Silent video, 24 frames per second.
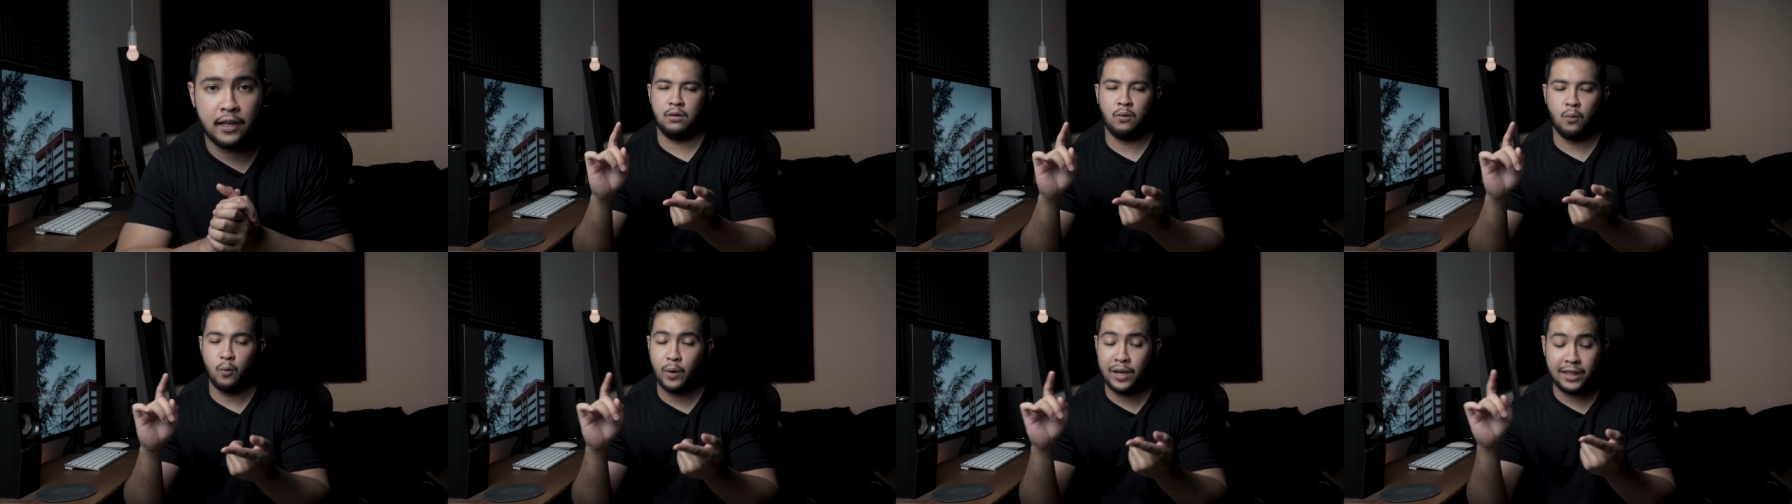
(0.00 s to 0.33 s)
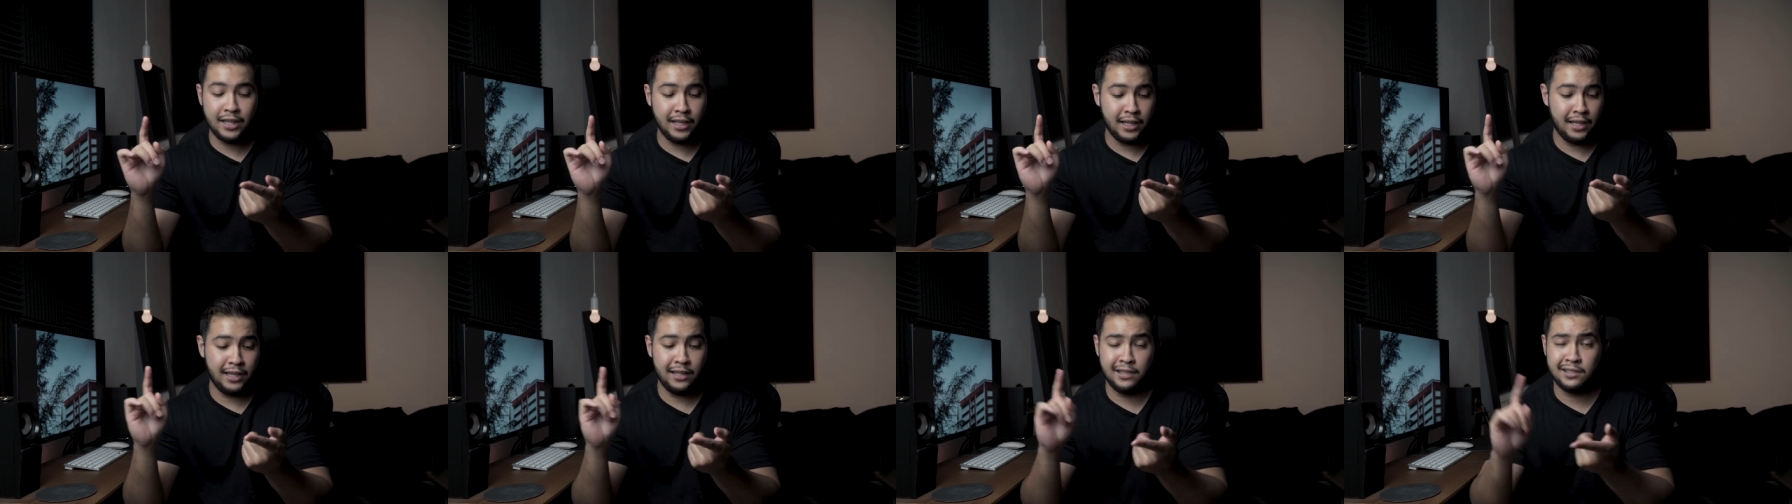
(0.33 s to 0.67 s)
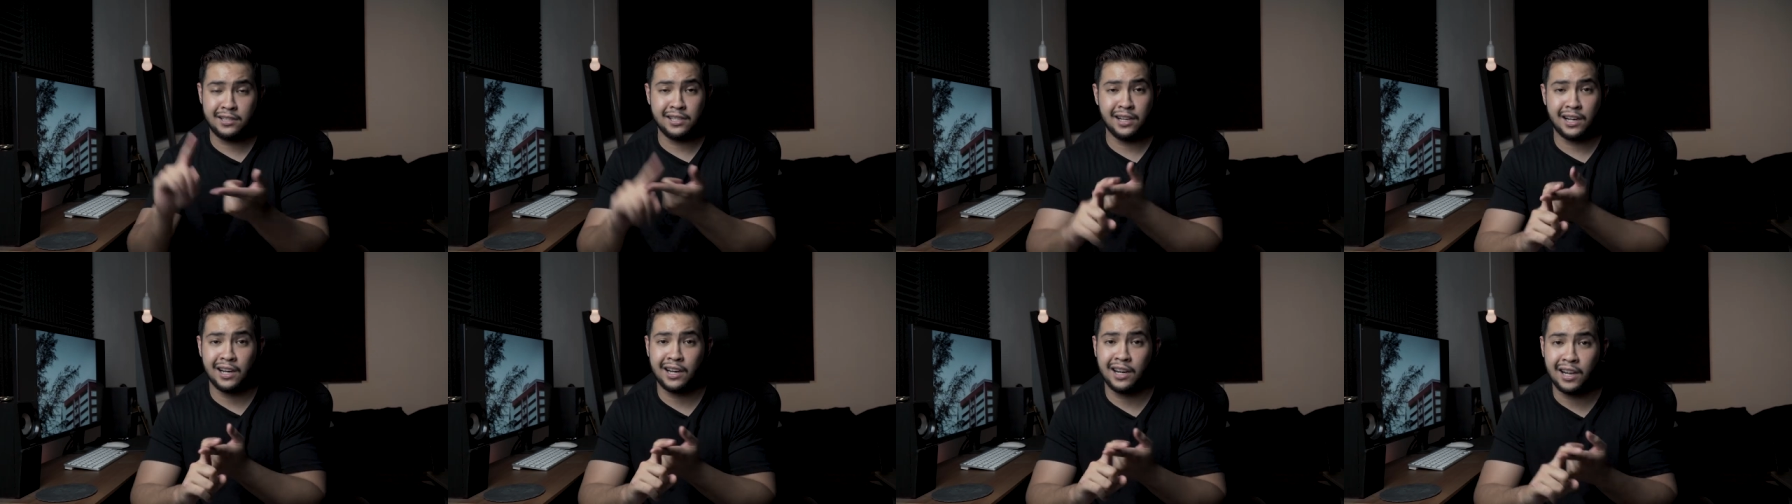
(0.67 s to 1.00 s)
Whether
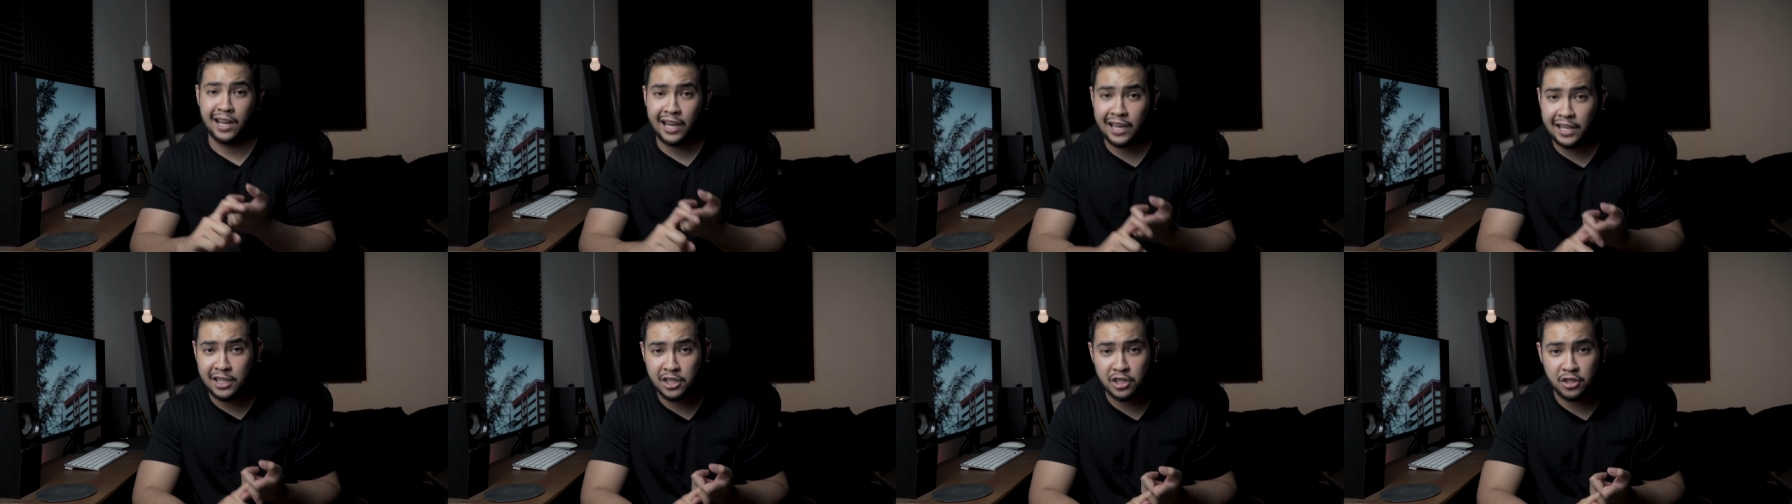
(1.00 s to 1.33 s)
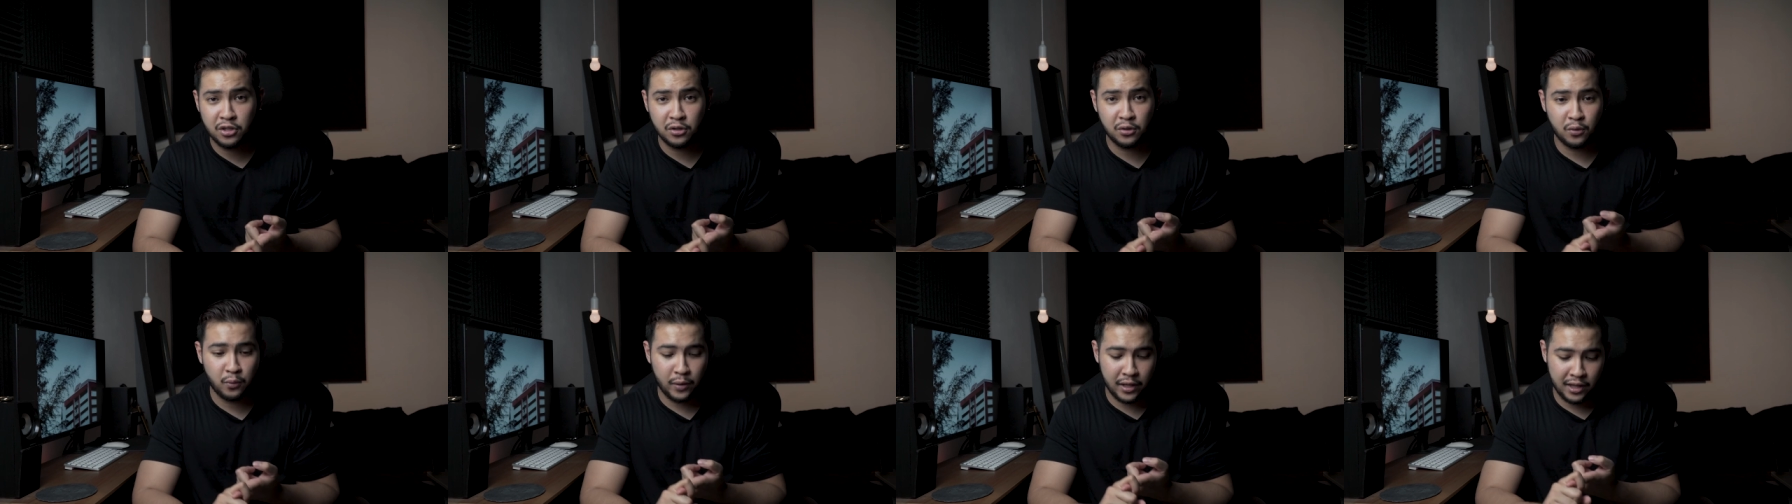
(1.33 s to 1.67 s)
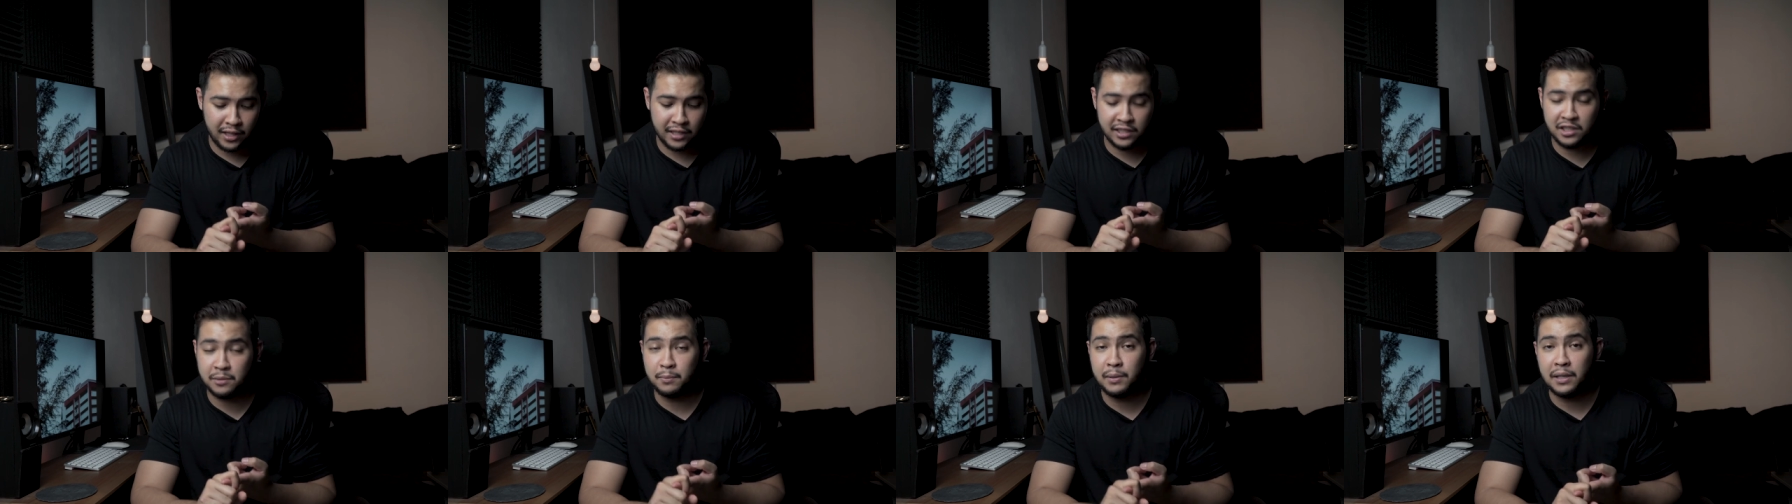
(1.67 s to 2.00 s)
it's a client shoot,
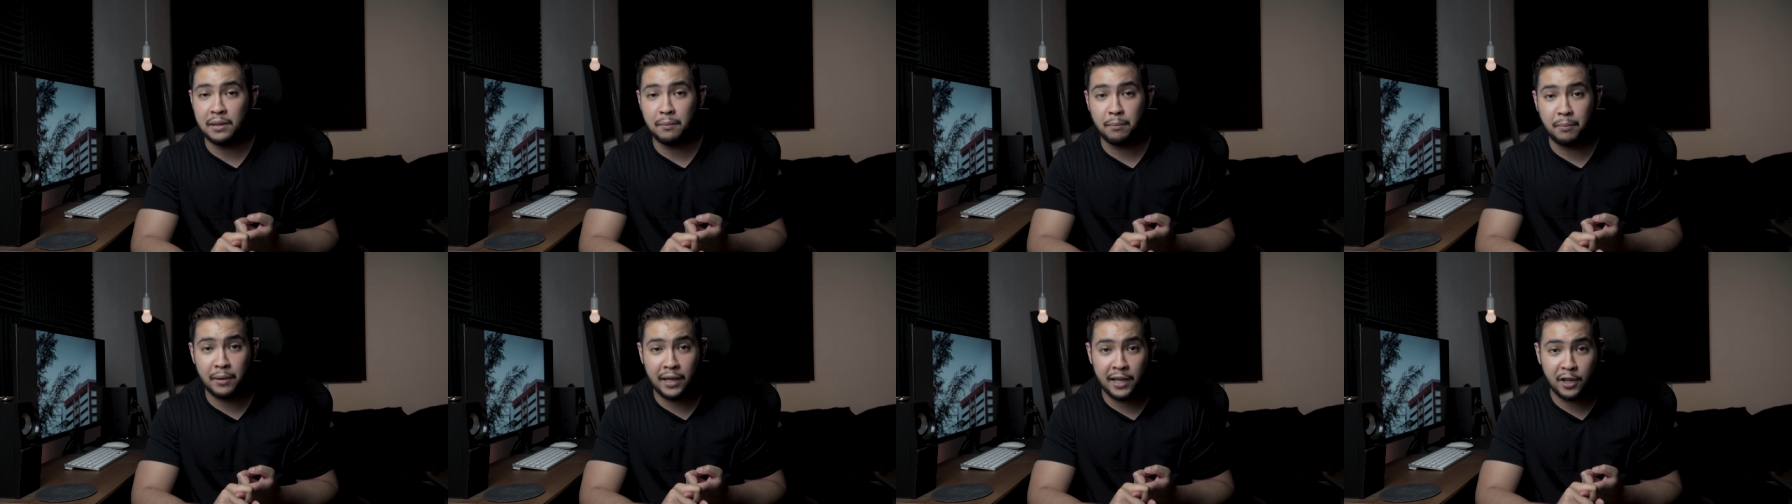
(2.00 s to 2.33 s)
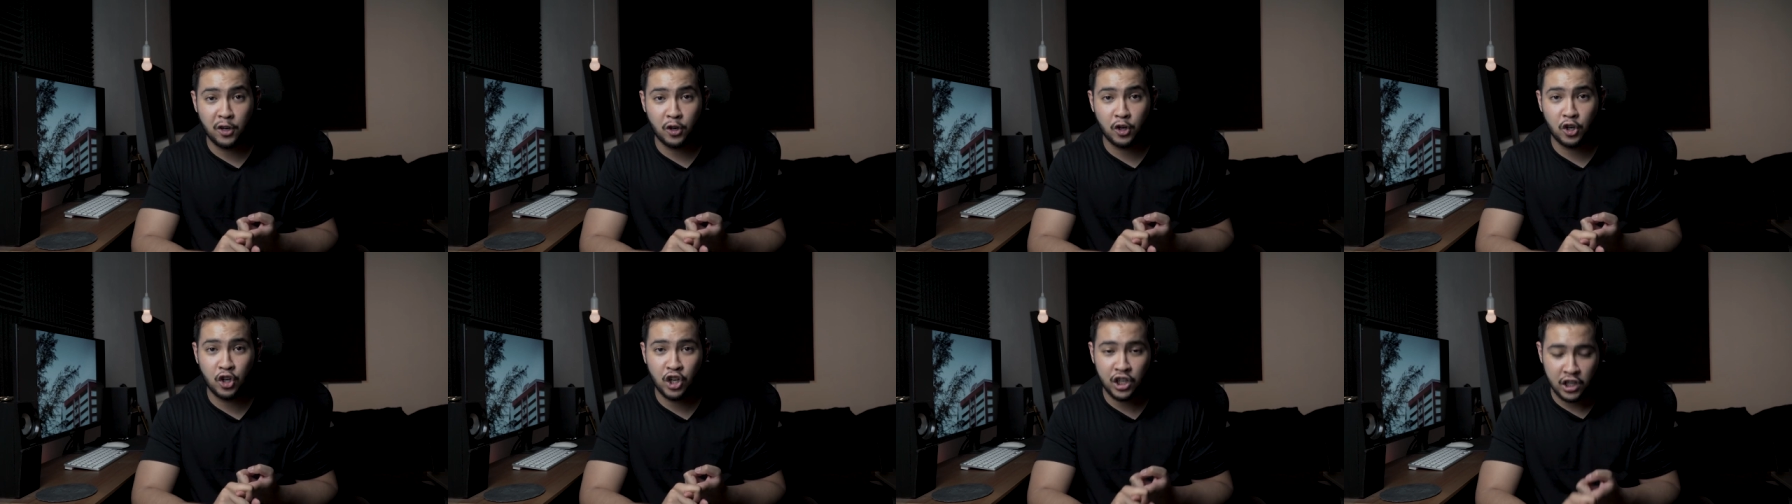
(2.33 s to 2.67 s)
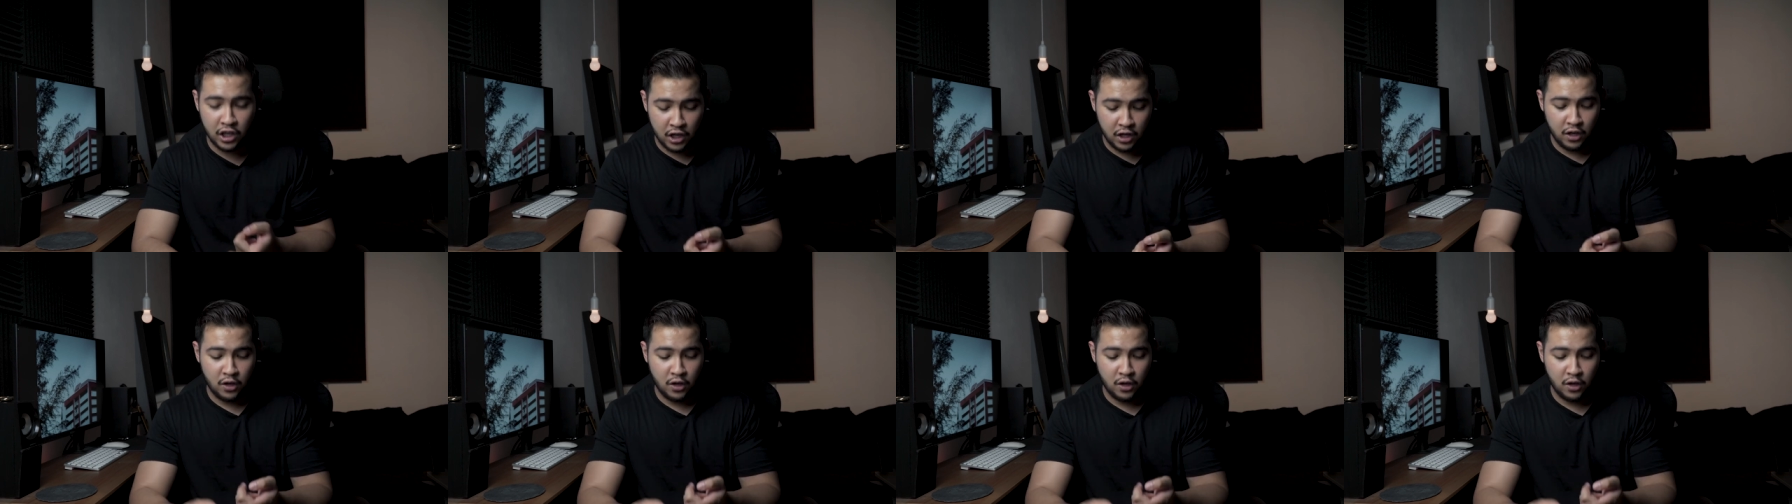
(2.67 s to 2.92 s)
whether it's being paid or not,